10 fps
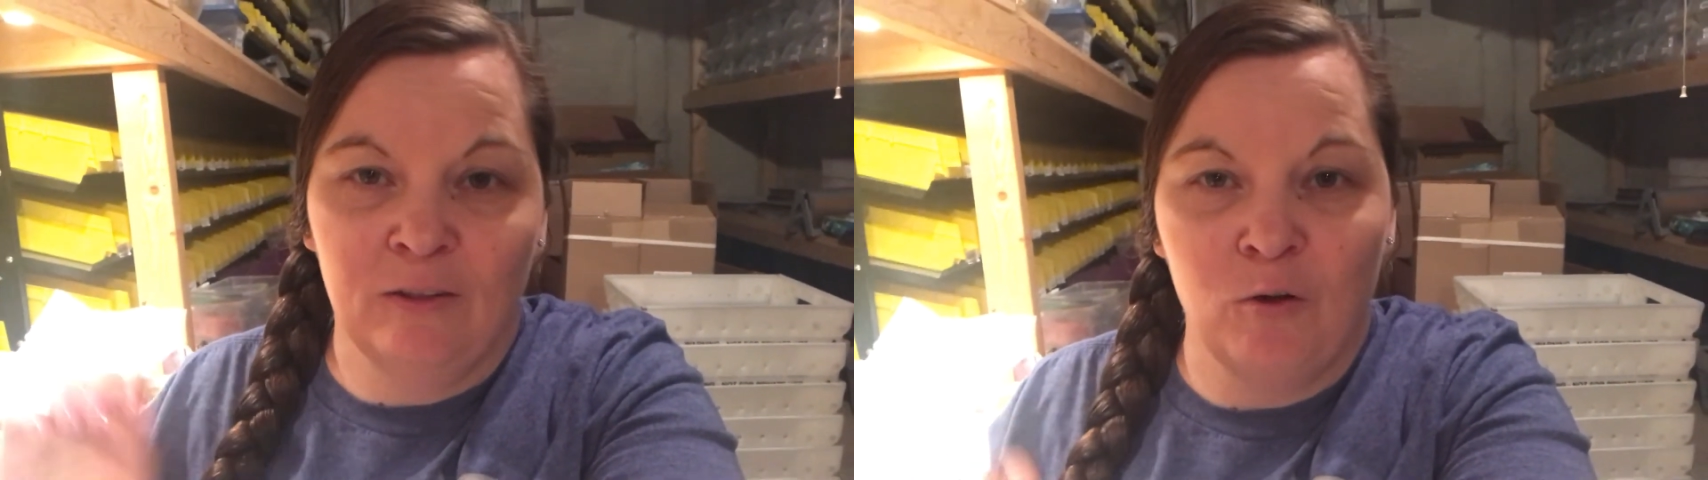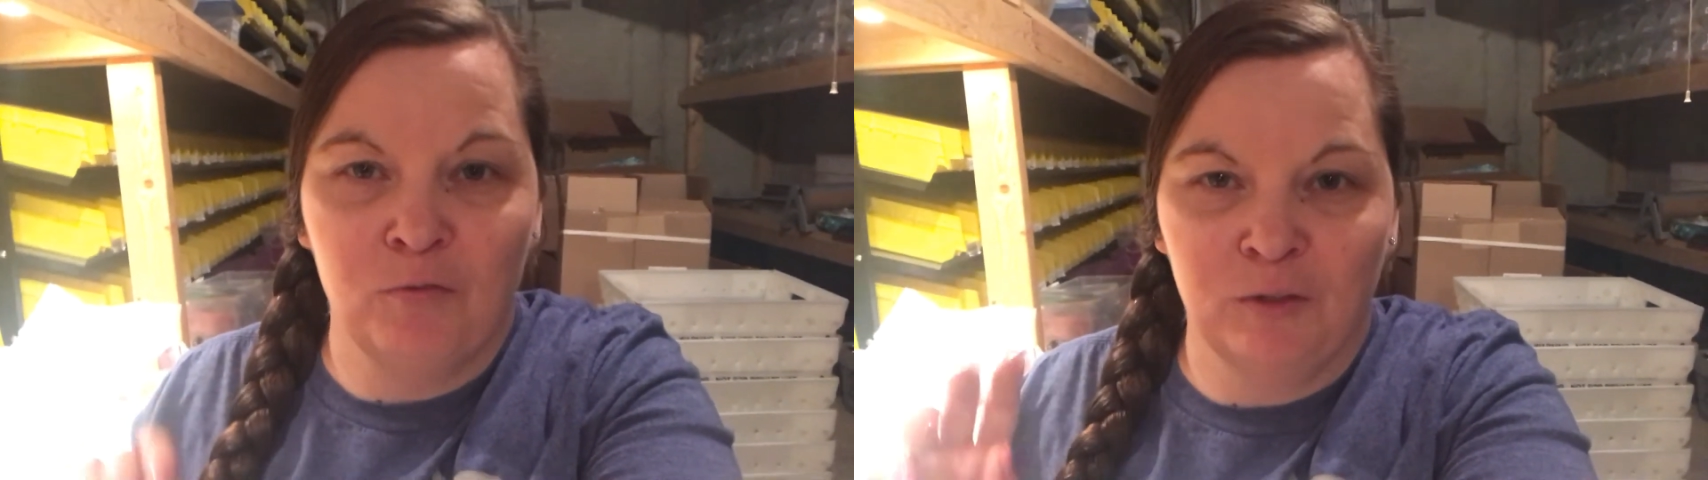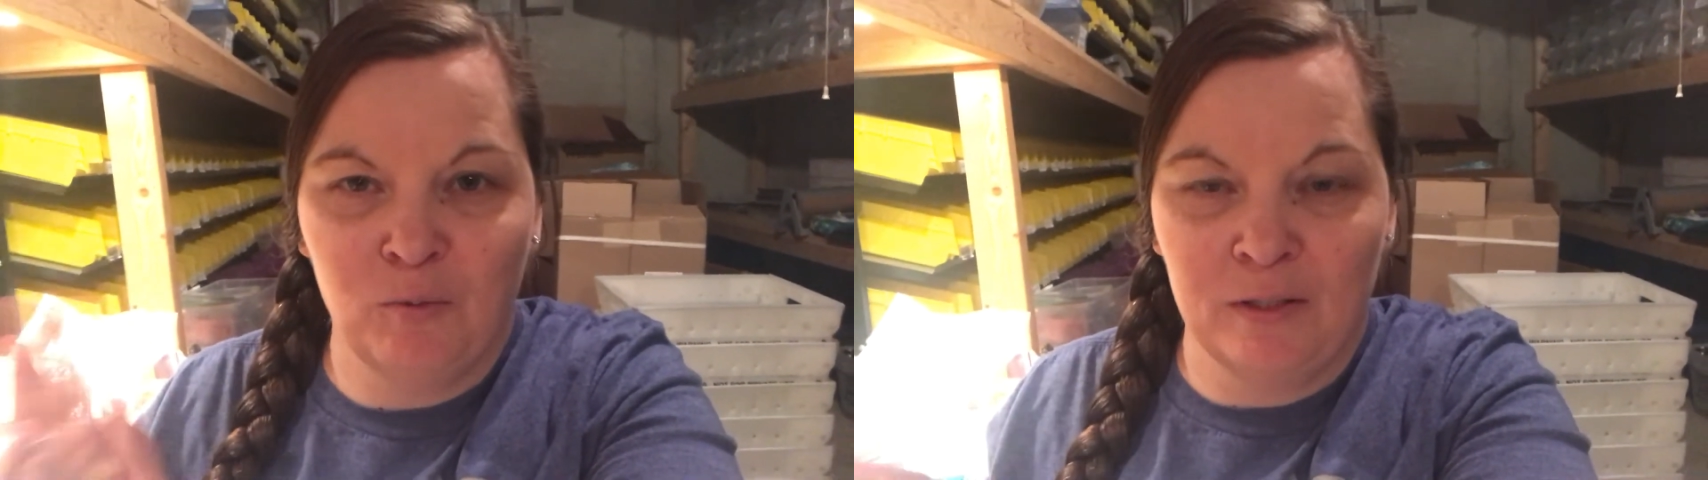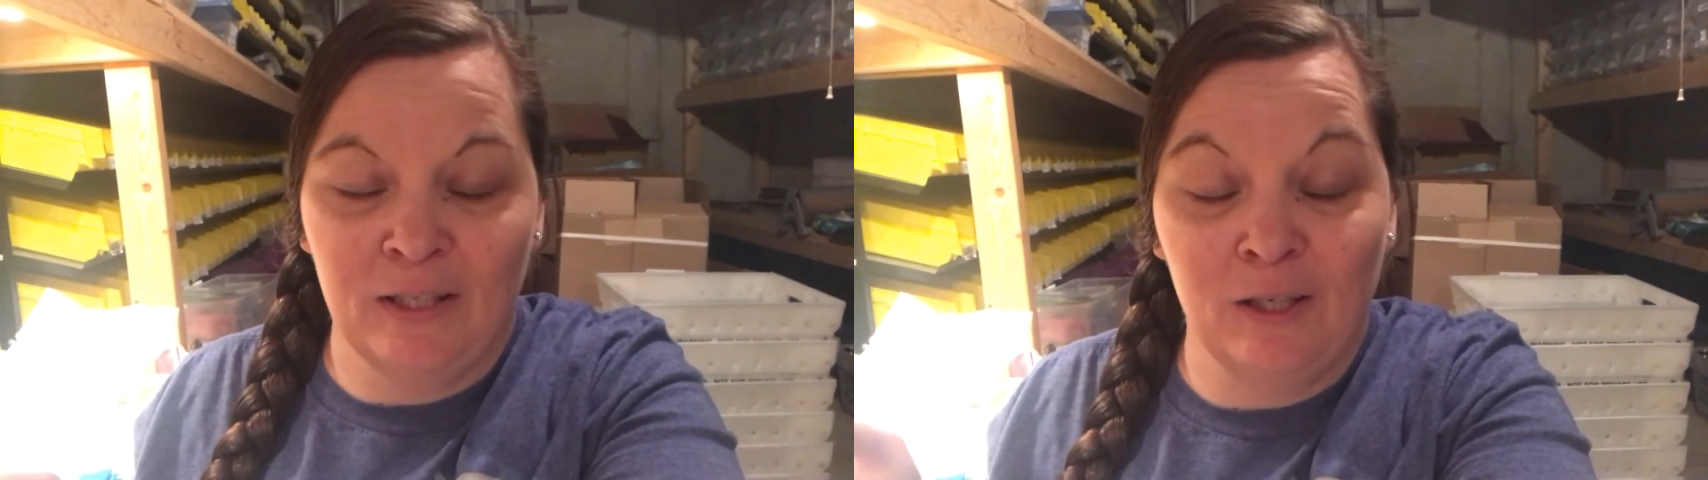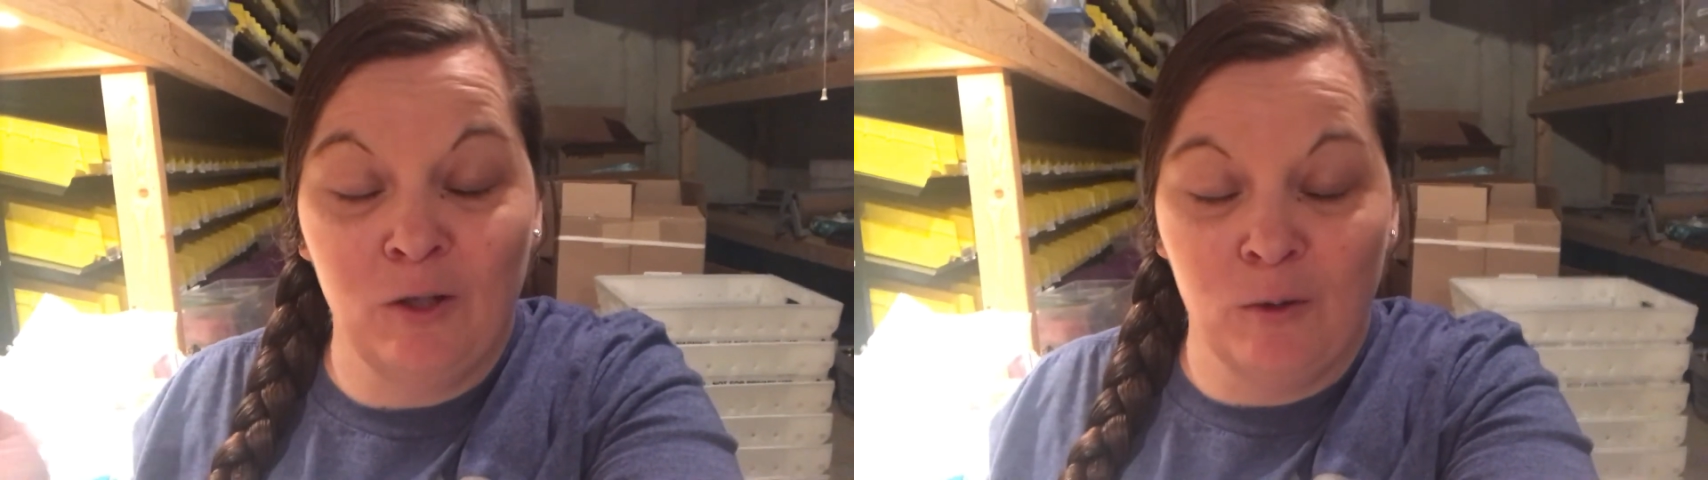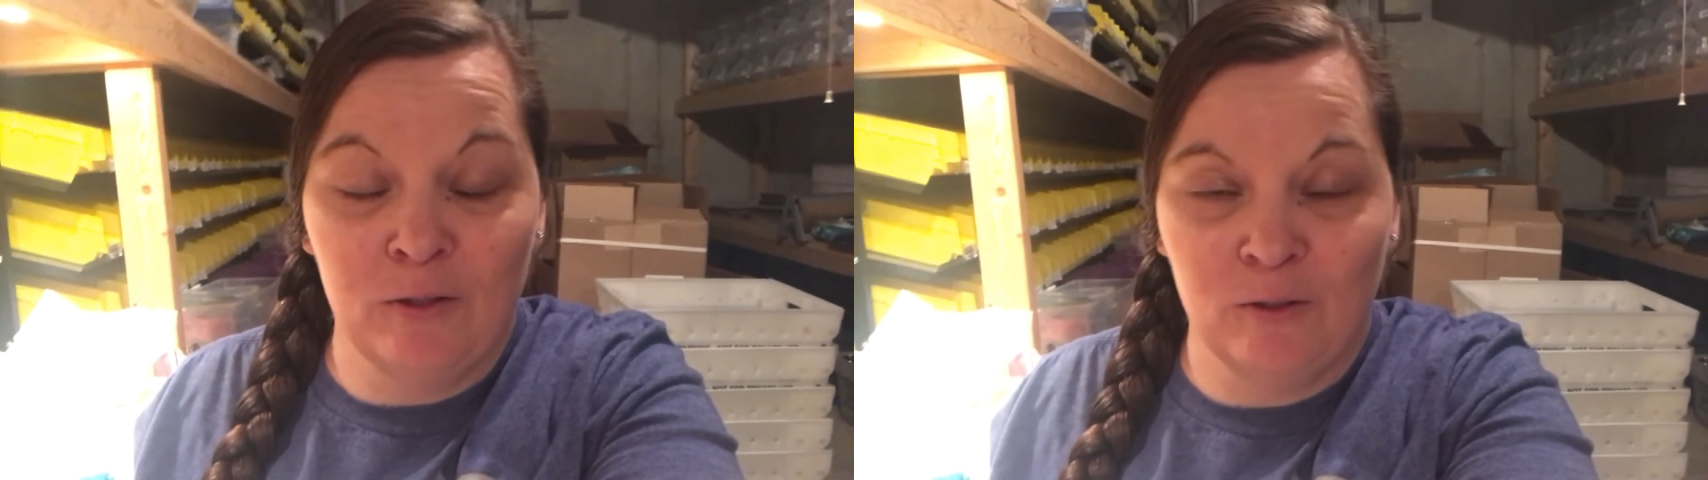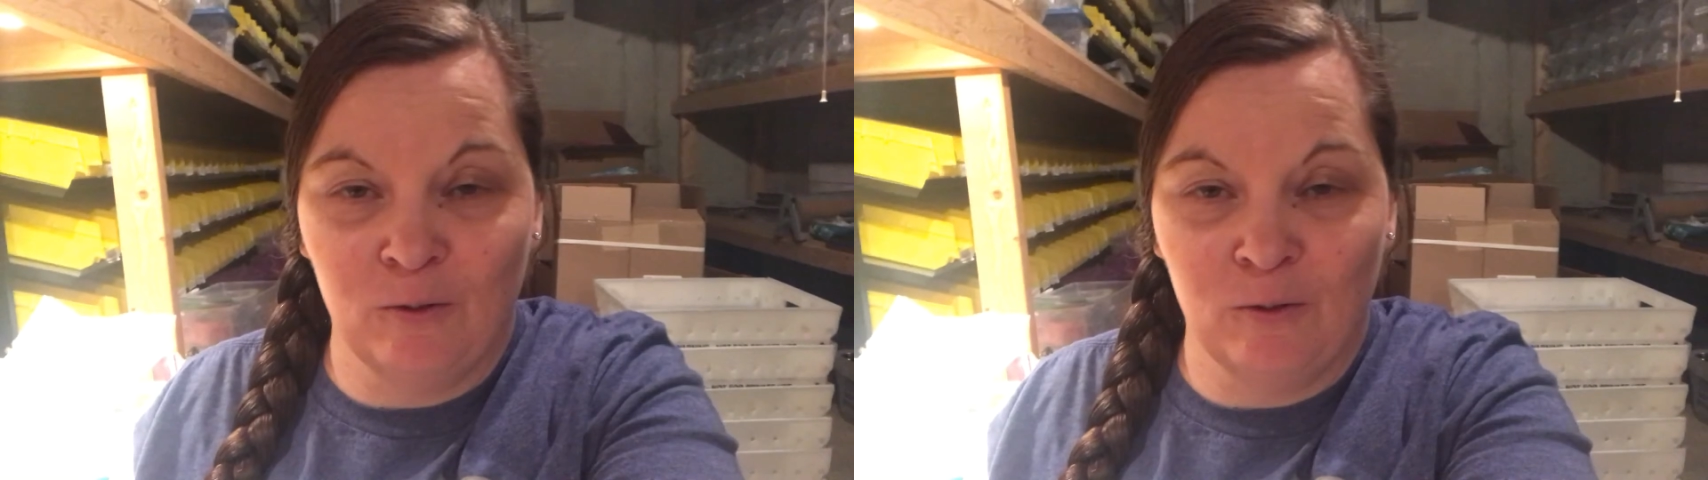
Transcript: and then hopefully one day going